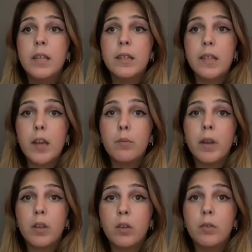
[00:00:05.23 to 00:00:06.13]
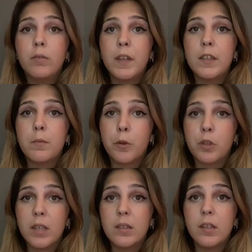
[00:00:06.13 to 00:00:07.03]
Serum Acute Phase
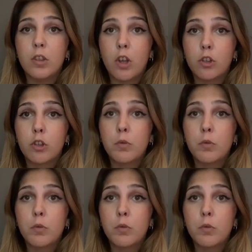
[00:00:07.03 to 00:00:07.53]
Proteins in Dogs